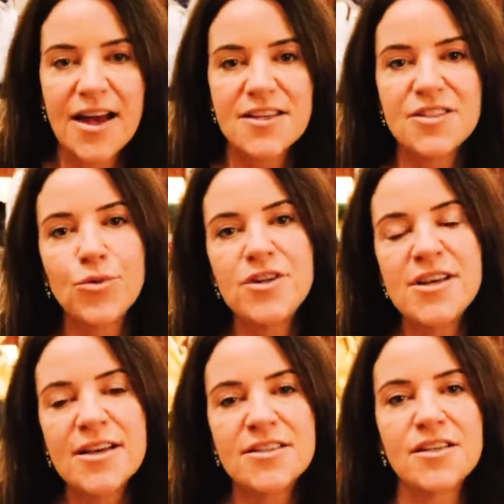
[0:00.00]
And so we
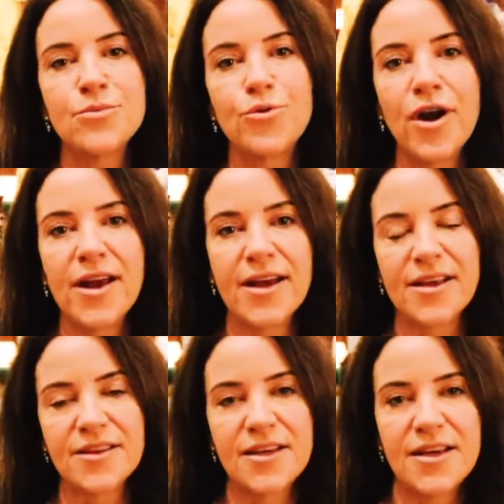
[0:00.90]
tend to break
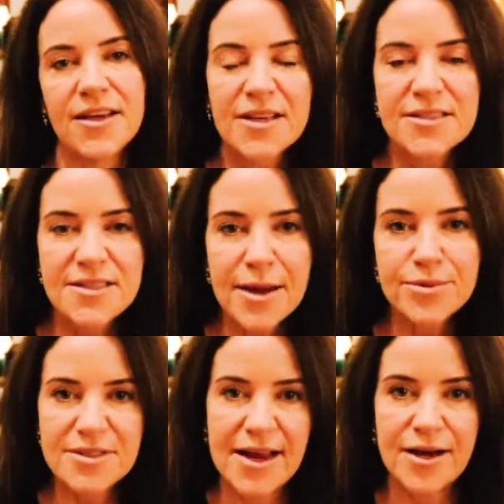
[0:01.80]
the
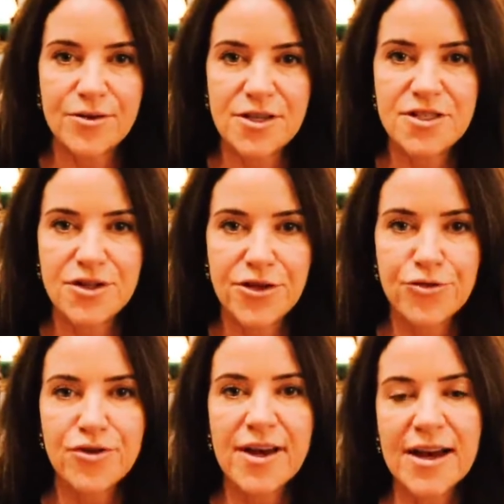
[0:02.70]
steps down into
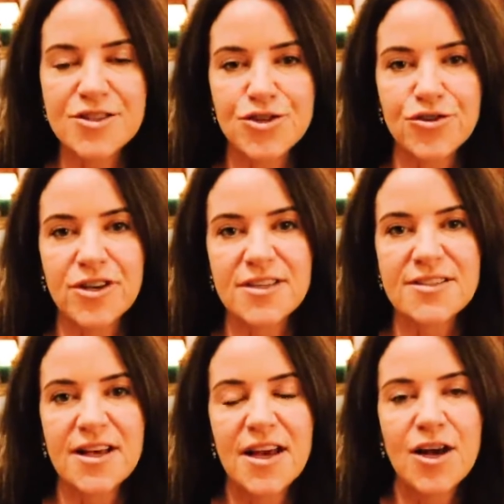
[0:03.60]
3
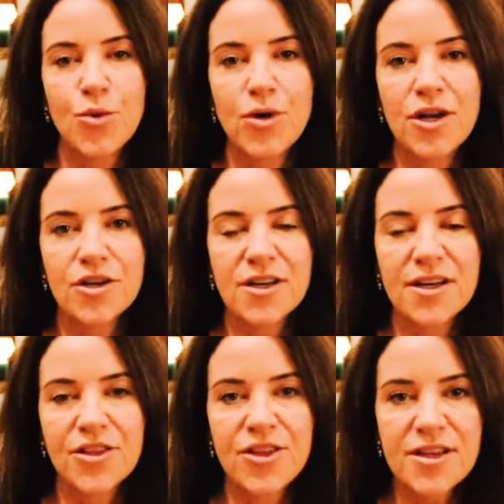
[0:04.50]
categories. We look
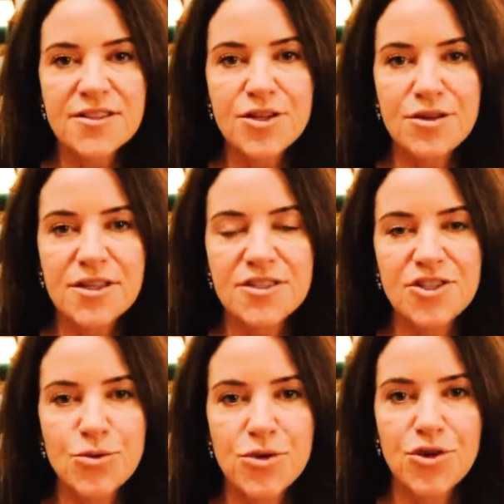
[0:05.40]
at things that you need to
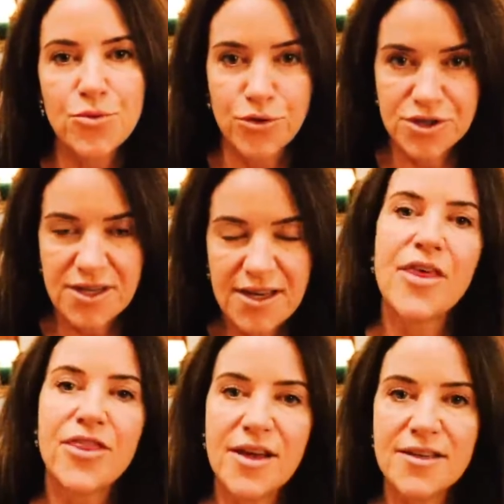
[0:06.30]
do with your
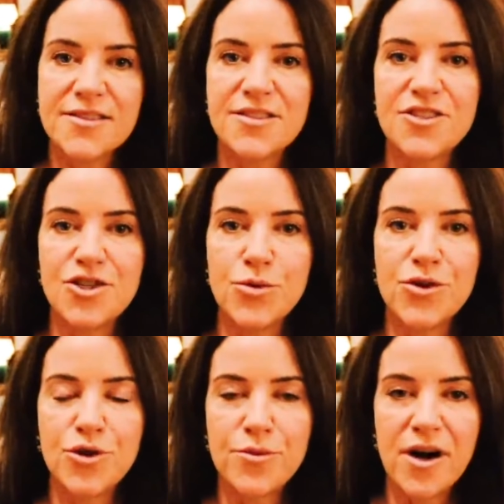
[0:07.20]
body, things to do
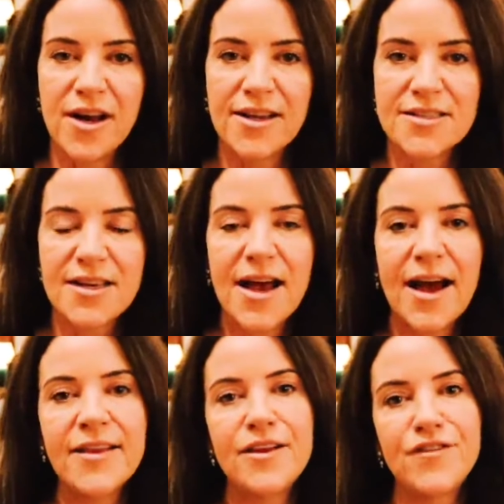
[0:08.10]
with your mind,
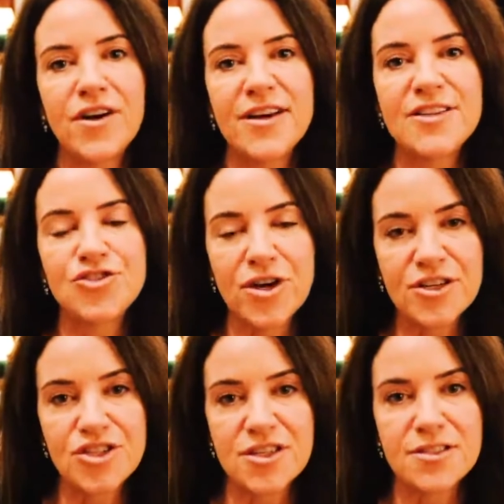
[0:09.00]
and then finally
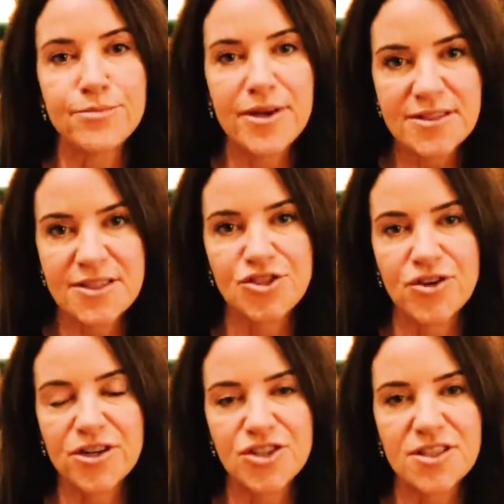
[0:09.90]
strategies, business
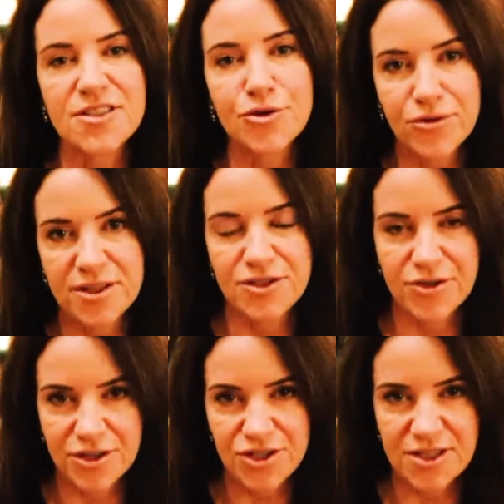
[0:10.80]
strategies, career
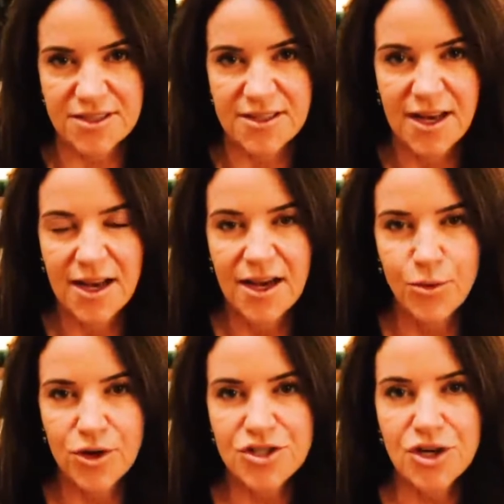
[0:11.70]
strategies,
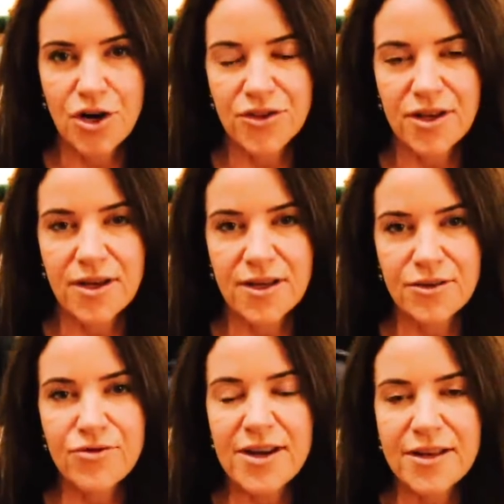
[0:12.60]
which are
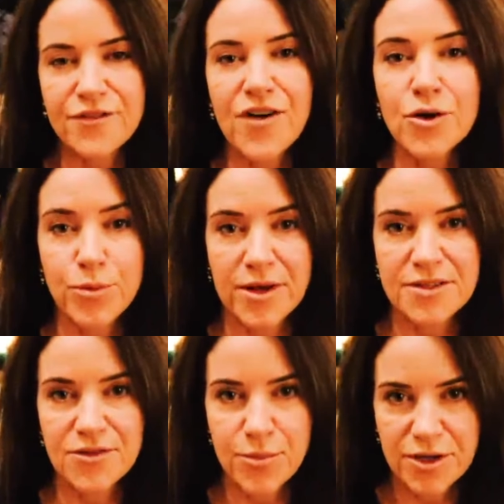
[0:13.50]
really the final
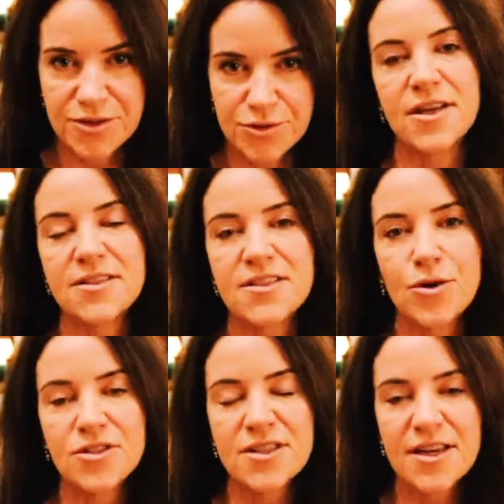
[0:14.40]
piece of the puzzle. And
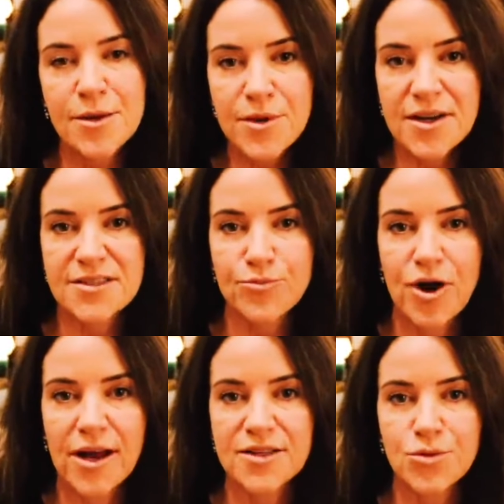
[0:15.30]
so under the Limitless
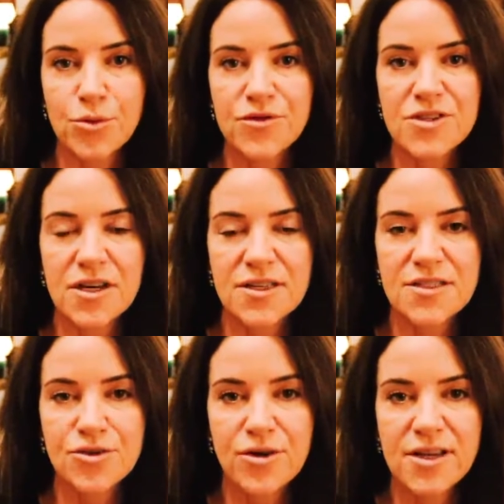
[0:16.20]
brand, what we've done
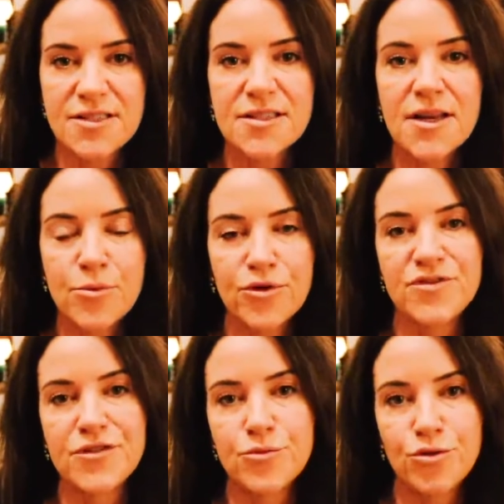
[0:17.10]
is created a number
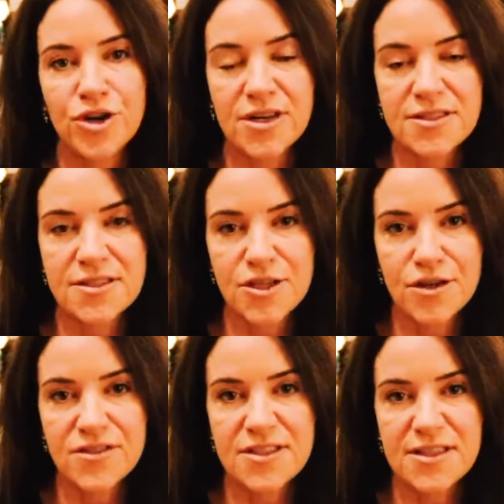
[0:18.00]
of different products and
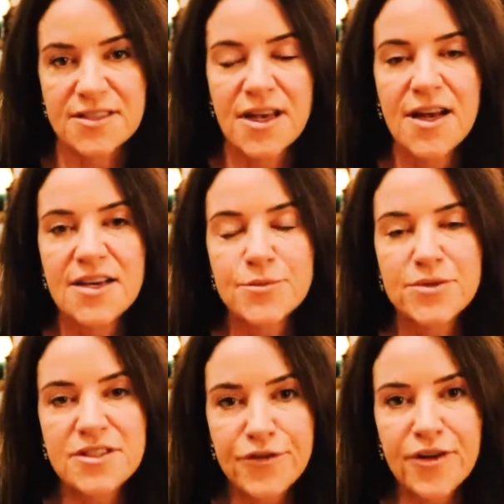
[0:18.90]
services
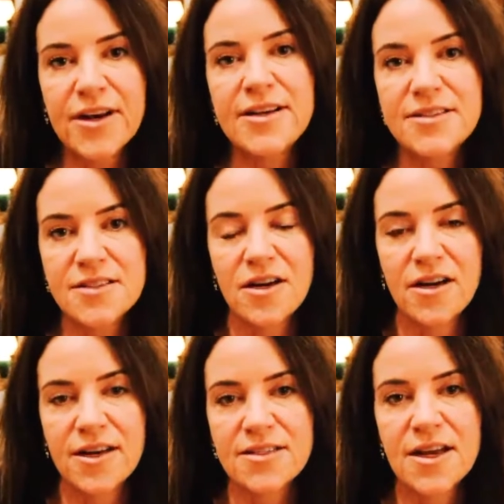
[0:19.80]
specifically
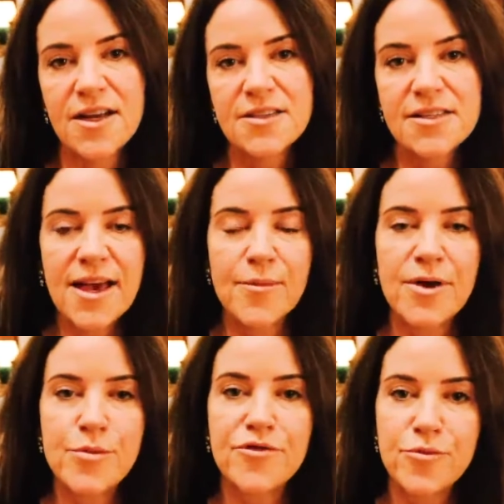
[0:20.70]
designed to get
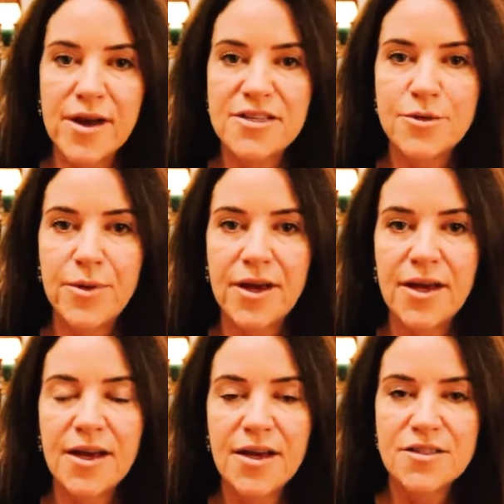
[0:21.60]
people from A to B.